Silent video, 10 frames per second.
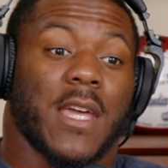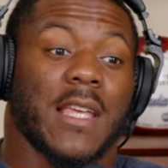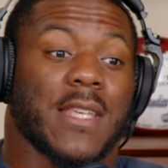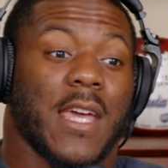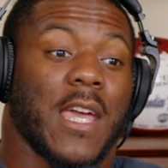He
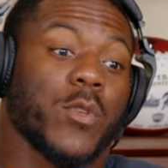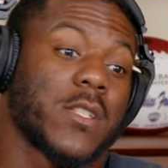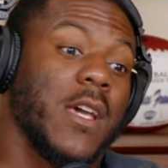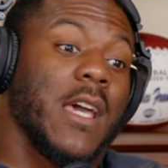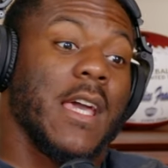said
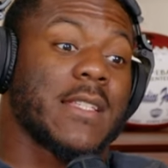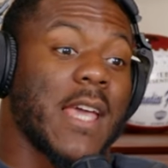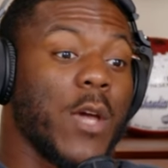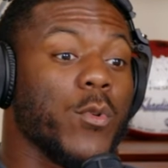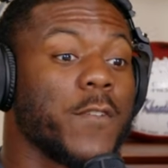
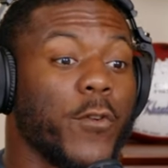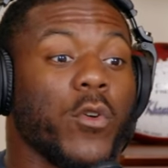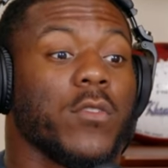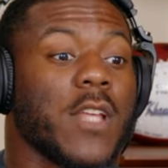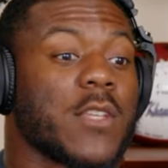he was
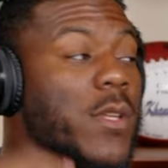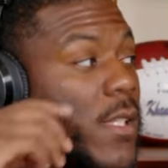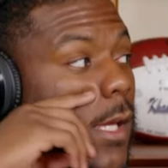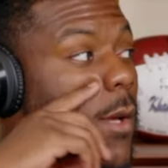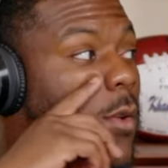full. That's what he
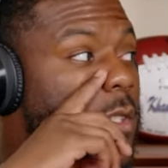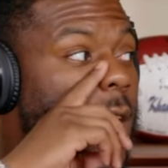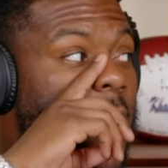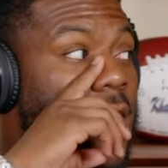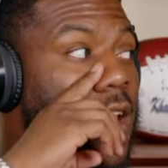said. He
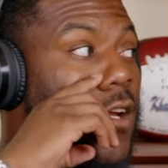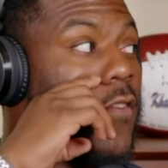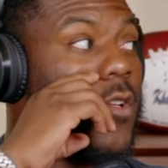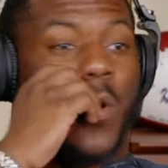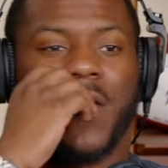did the
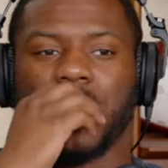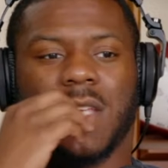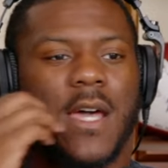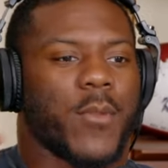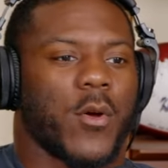interview. He was
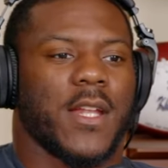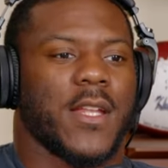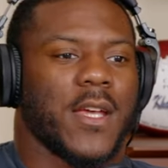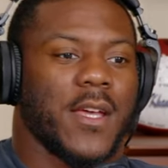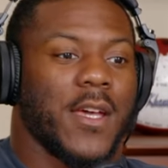like, bro, he
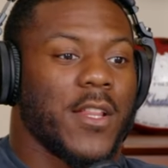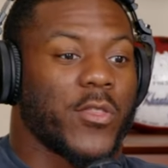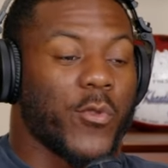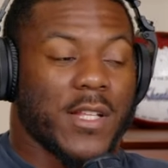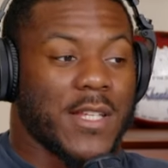did
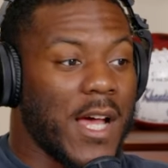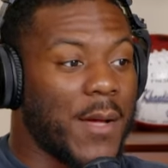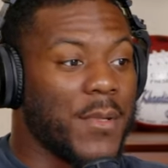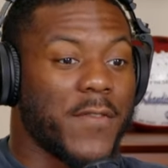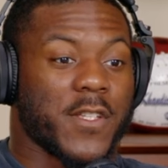
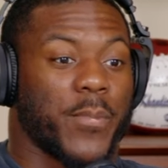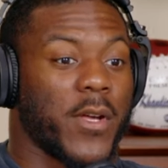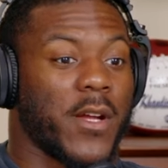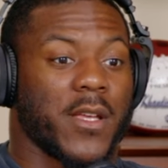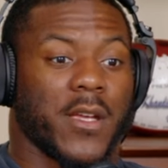3-time Defensive
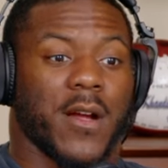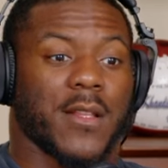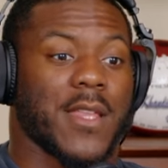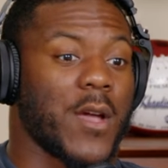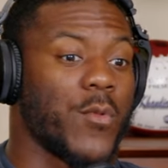Player of the Year. I
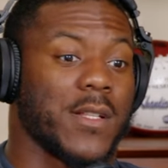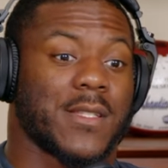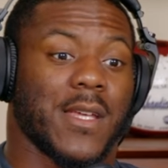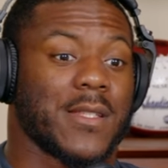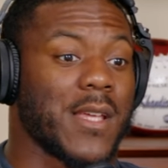think
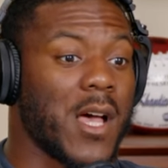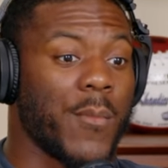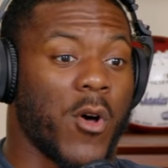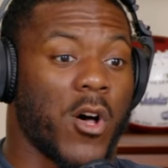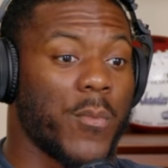
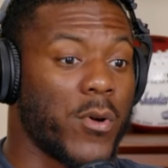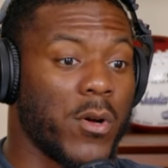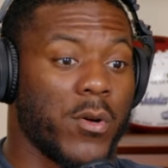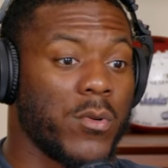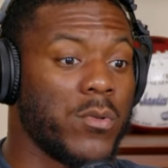10-time All
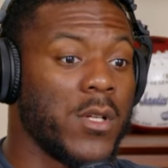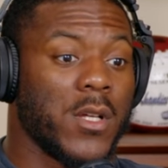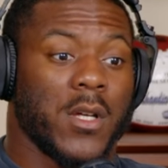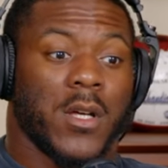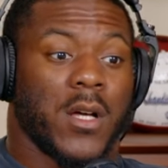Pro,
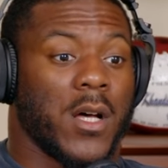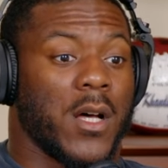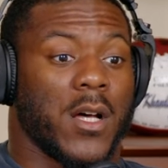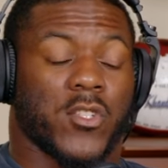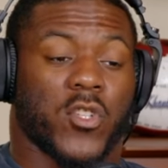
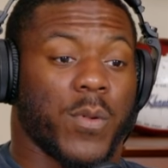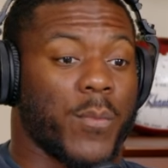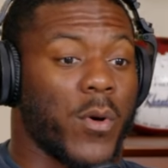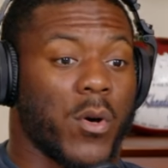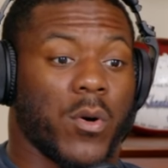Super
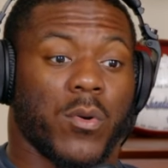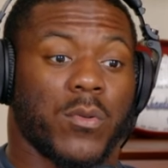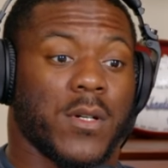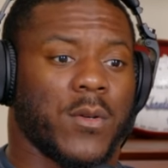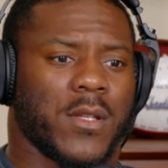Bowl.
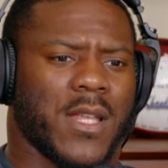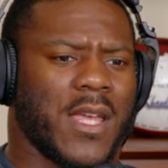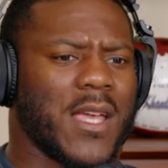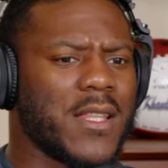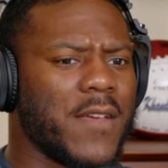Did he
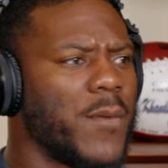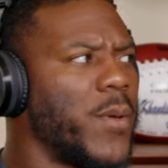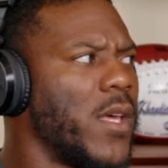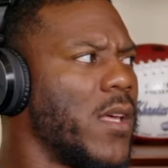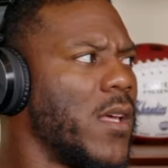get the
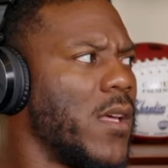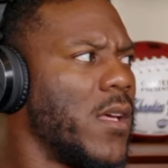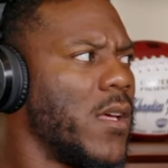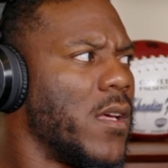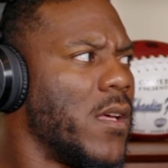MVP?
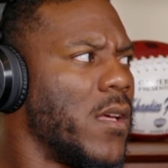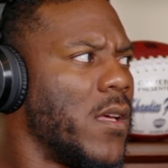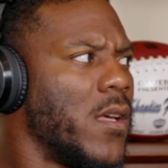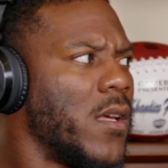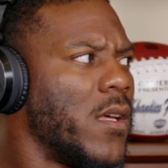
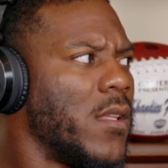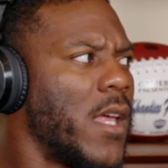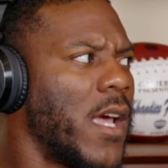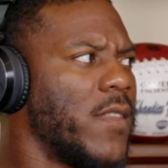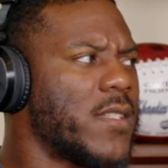Nah, they
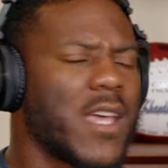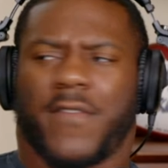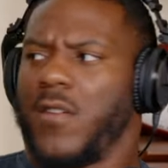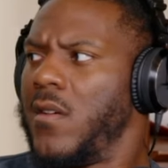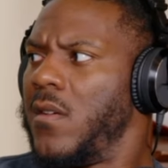get the
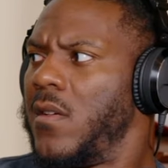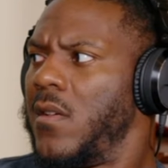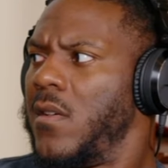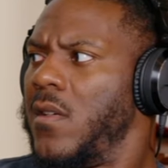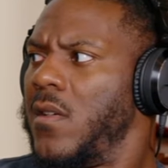Super Bowl
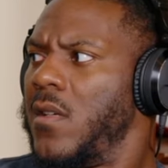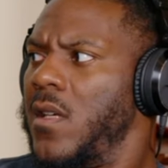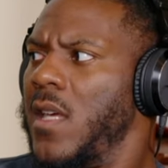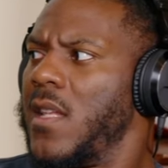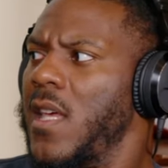MVP.
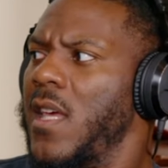He did.